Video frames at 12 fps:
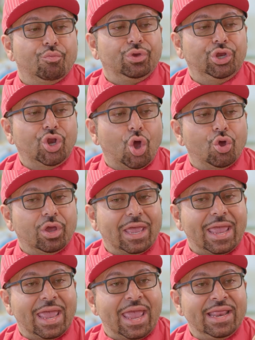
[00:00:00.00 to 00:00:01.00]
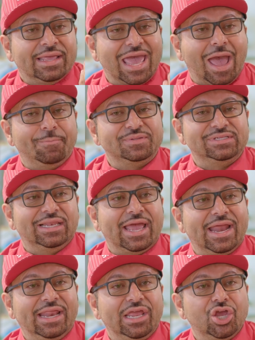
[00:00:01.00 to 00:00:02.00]

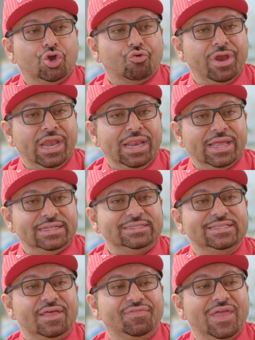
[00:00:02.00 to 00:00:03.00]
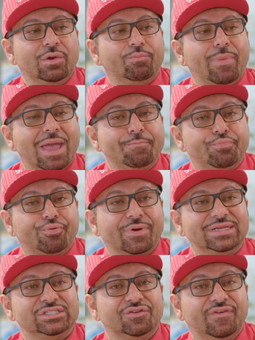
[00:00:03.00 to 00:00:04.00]
encapsulating ingredients that then by
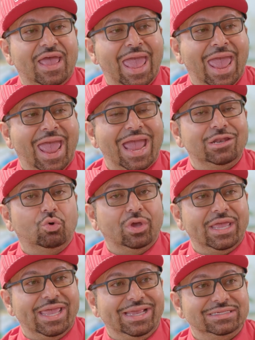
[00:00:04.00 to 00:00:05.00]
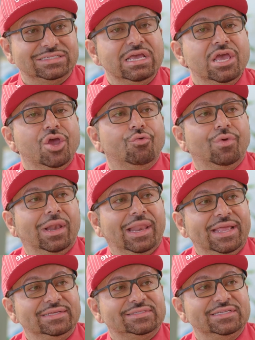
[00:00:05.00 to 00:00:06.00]
press of a hand or heat
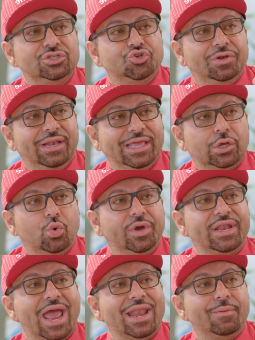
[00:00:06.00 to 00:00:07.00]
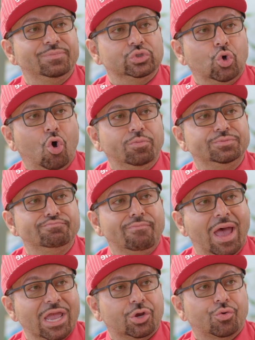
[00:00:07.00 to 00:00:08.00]
release into liquid and absorbed
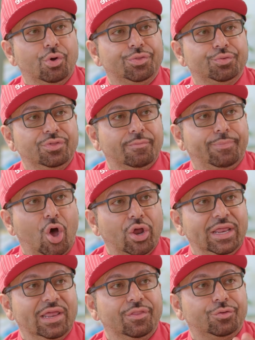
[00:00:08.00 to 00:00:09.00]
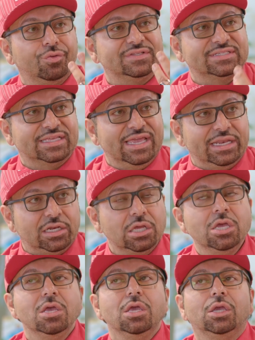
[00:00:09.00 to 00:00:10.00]
micro through the body and through the skin,
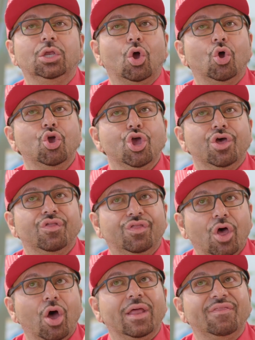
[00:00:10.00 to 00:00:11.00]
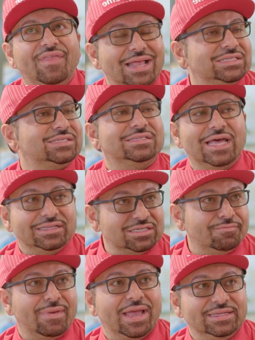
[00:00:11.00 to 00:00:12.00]
that's
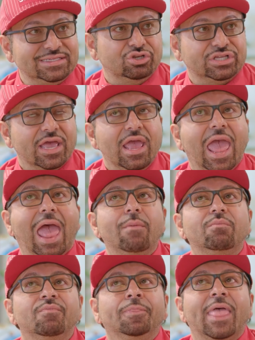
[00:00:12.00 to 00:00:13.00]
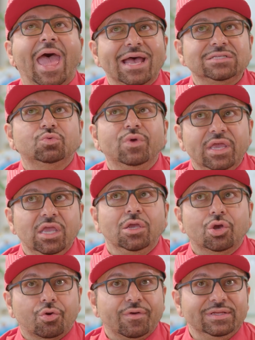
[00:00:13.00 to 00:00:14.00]
amazing. And as we
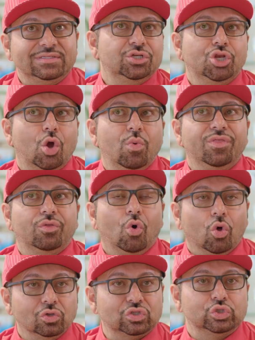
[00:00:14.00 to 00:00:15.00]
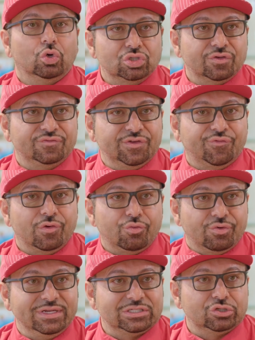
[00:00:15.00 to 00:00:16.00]
increase, with all sorts of different
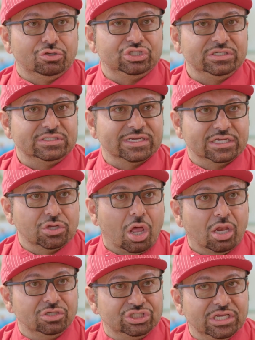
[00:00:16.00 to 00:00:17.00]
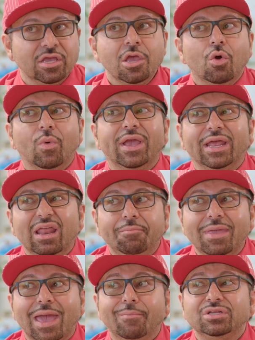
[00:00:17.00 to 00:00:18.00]
research in technology, we're going to
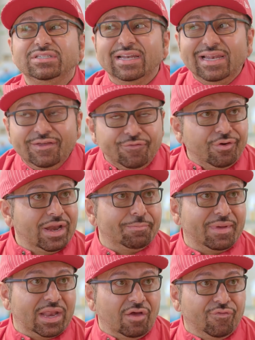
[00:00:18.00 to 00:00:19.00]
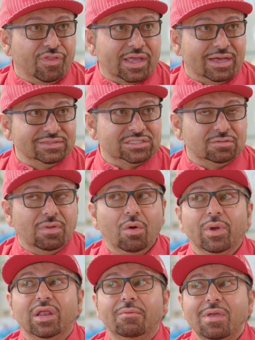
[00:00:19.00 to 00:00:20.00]
be able to deliver it better for the customer.
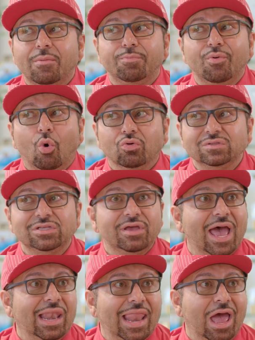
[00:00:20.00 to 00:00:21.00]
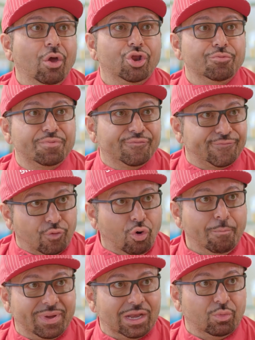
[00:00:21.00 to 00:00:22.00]
We're going to be able to also allow her to
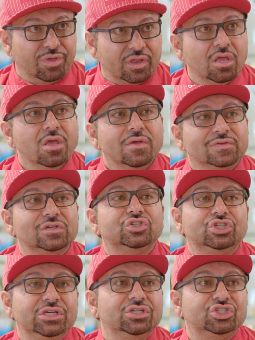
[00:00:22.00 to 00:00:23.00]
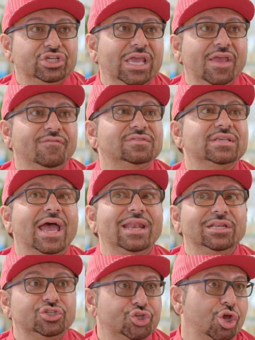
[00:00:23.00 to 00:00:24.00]
perform better with it, so she achieves and
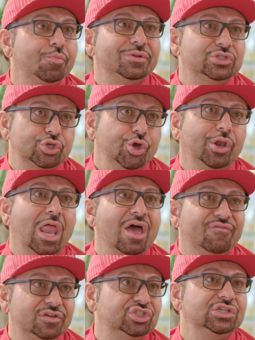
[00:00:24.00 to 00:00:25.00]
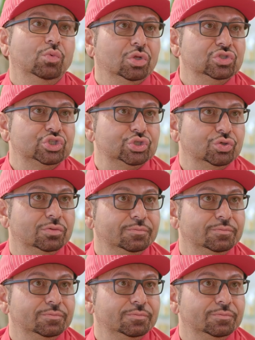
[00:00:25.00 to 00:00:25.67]
interprets her life as she wants to.